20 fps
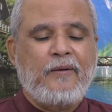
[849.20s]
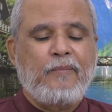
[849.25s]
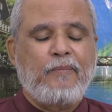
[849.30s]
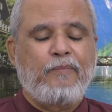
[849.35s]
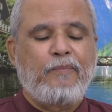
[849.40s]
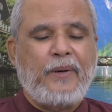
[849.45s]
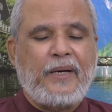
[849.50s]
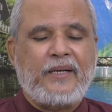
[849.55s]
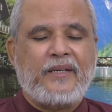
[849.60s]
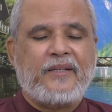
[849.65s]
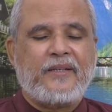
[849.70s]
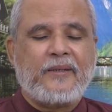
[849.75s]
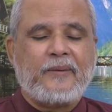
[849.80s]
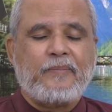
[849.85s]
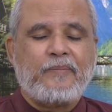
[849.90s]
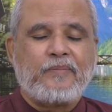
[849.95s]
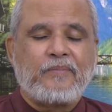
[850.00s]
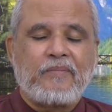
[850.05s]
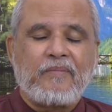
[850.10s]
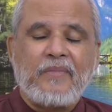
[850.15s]
But
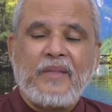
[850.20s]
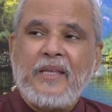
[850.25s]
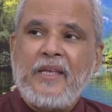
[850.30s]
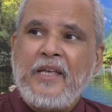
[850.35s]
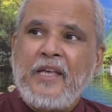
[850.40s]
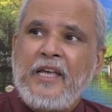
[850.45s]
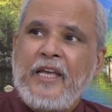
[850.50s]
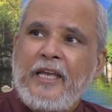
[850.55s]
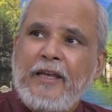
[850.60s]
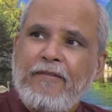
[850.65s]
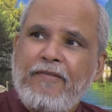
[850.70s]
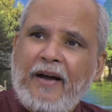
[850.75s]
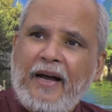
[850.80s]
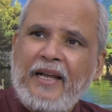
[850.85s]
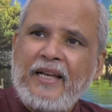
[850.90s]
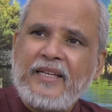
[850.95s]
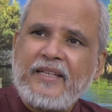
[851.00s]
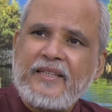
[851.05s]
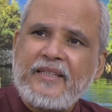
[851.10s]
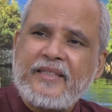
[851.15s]
if
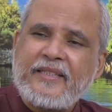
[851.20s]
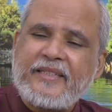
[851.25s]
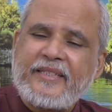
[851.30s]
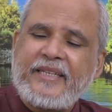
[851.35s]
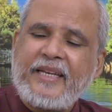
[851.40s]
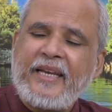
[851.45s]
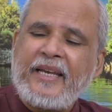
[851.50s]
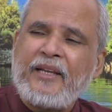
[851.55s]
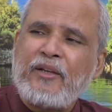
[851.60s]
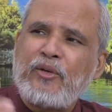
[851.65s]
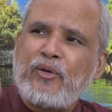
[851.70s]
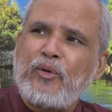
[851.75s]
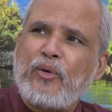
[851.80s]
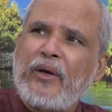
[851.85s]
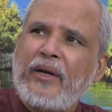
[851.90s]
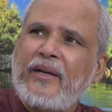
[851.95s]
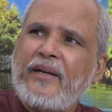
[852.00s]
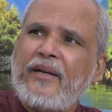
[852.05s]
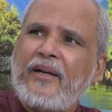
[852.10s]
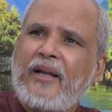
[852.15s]
I say
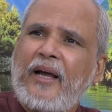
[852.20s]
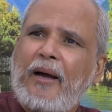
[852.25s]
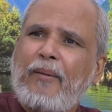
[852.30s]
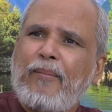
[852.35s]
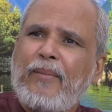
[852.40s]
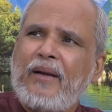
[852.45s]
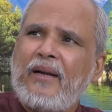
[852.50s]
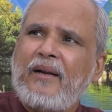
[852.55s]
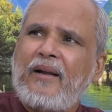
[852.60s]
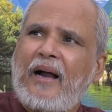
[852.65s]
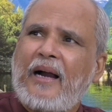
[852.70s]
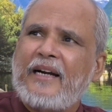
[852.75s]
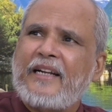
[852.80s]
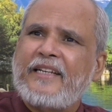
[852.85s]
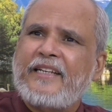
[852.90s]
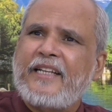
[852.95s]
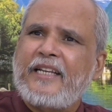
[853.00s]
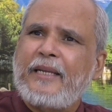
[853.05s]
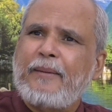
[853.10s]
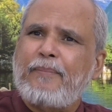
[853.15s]
to a normal
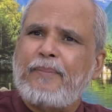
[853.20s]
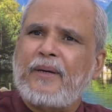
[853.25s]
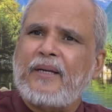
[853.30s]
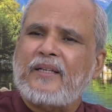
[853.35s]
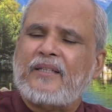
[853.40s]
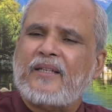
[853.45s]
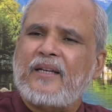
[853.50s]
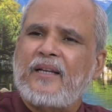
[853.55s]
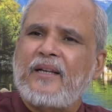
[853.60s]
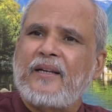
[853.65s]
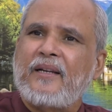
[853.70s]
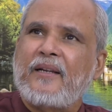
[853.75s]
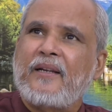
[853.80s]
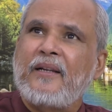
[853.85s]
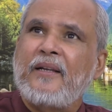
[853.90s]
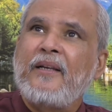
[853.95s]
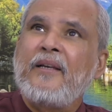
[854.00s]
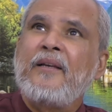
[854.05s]
ordinary person